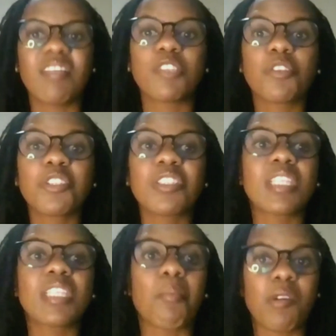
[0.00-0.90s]
You have a
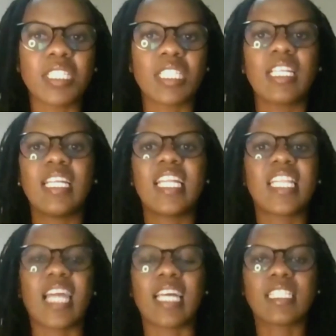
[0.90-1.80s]
social support
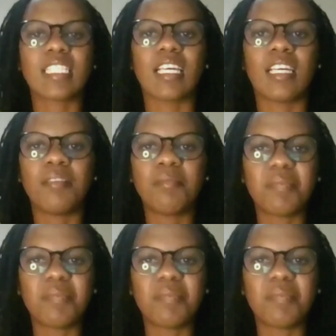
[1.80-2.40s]
that